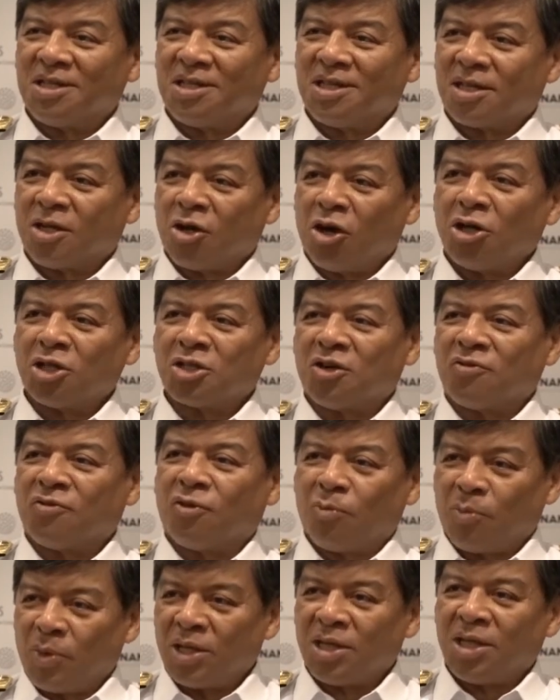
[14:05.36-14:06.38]
the cost of
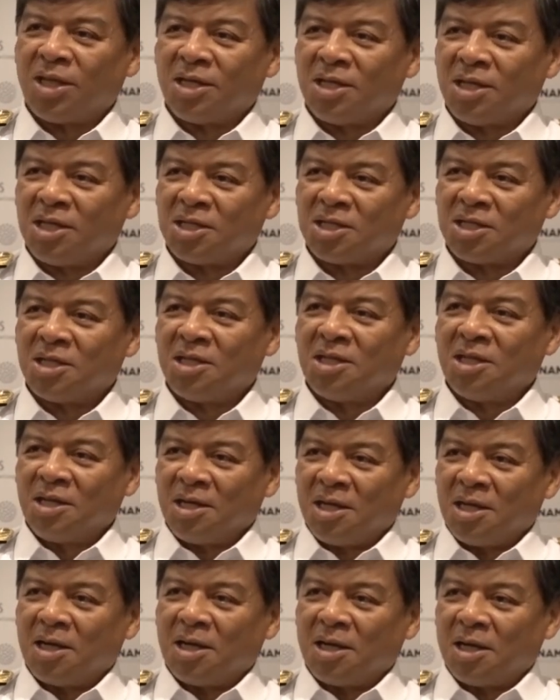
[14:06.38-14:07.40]
operating these
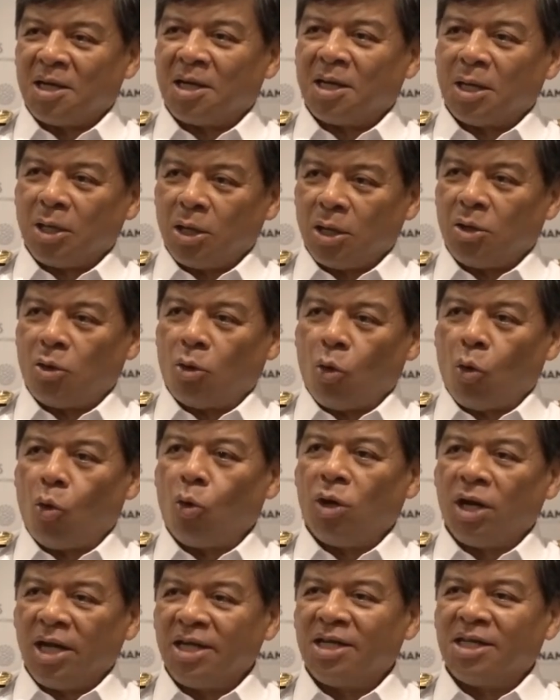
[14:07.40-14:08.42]

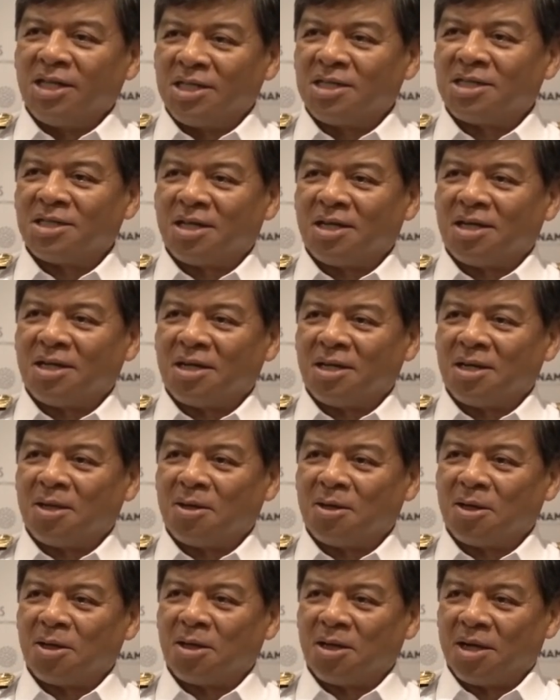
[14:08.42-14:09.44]
old ladies
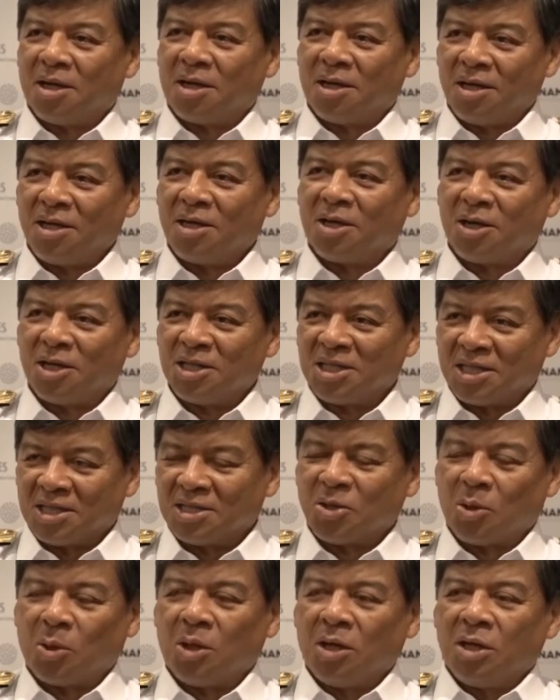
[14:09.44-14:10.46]
are increasing.
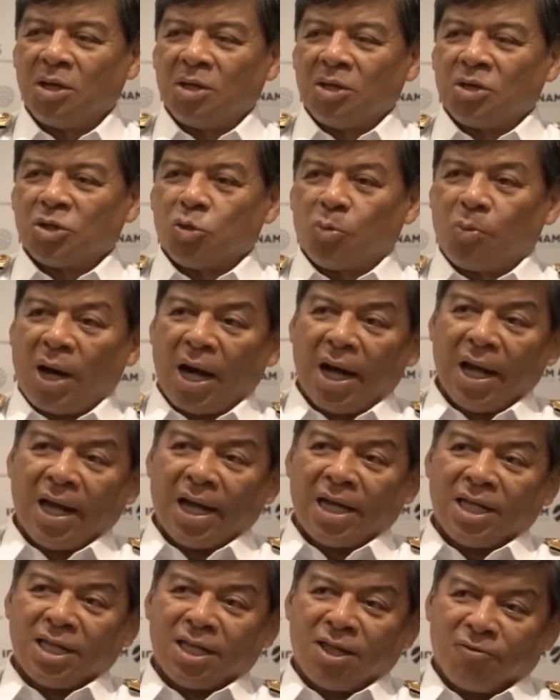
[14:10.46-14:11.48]
So by
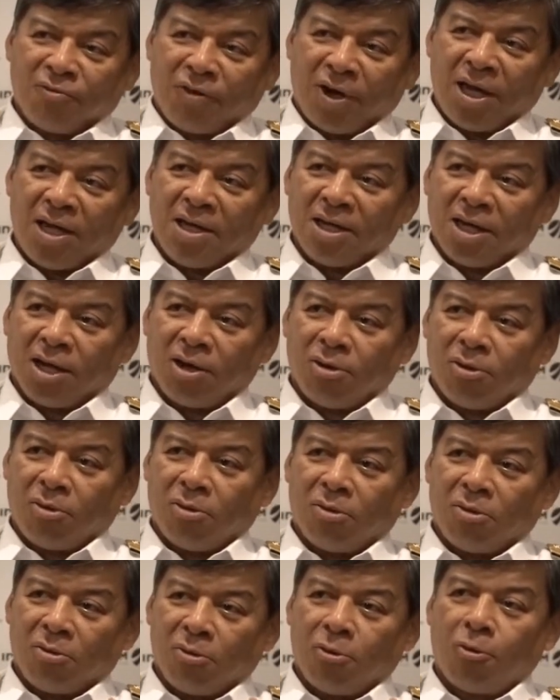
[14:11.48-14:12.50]
identifying now
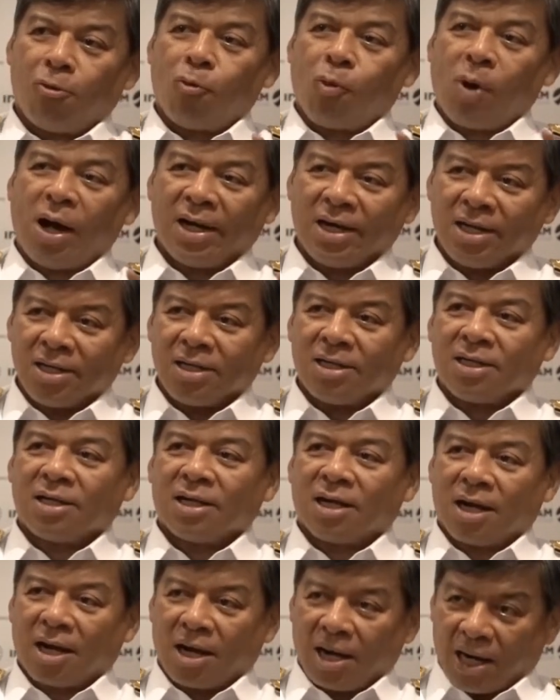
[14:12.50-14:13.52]
one
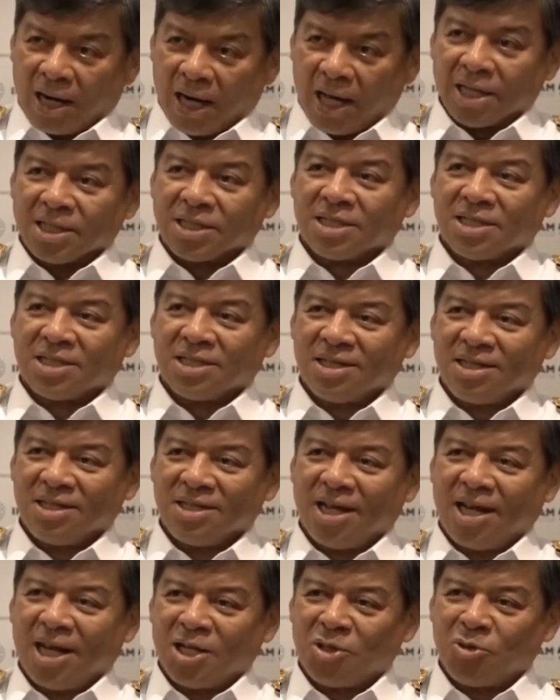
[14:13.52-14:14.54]
class
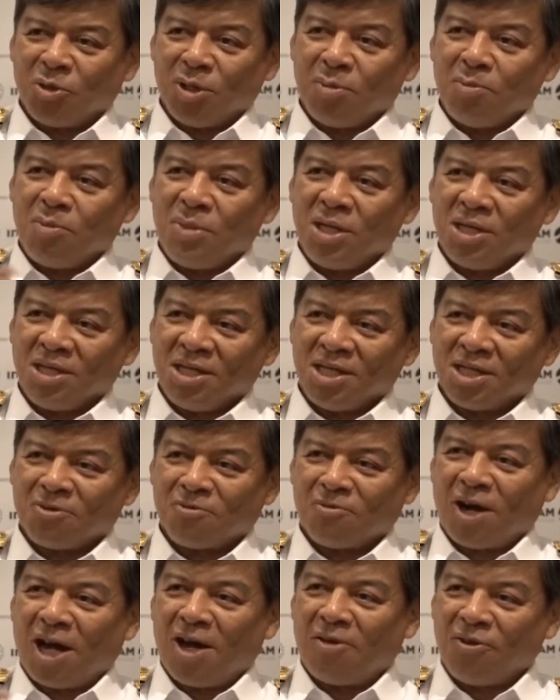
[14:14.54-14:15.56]
that actually meet these
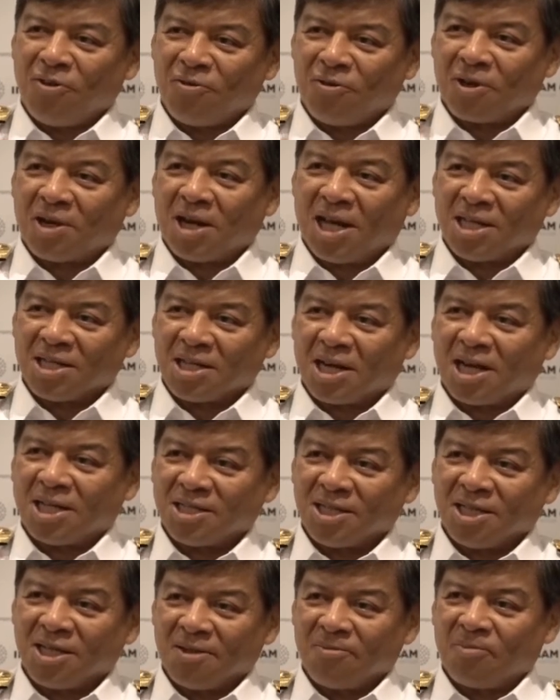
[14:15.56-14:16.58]
5 different classes,
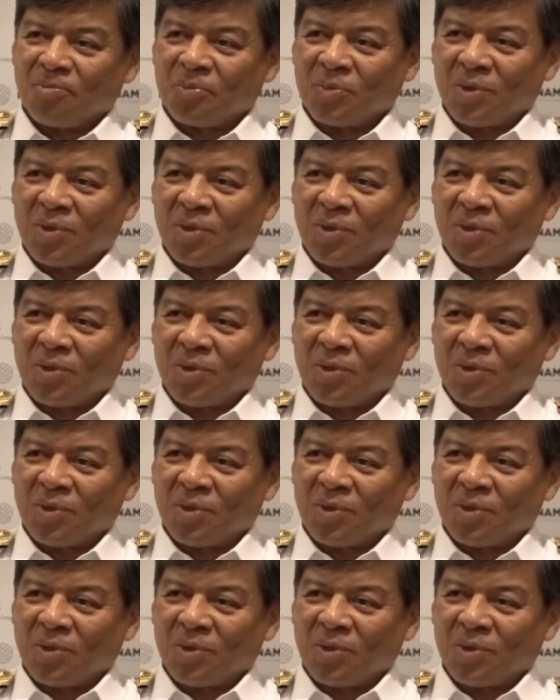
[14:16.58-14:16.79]
cluster 8,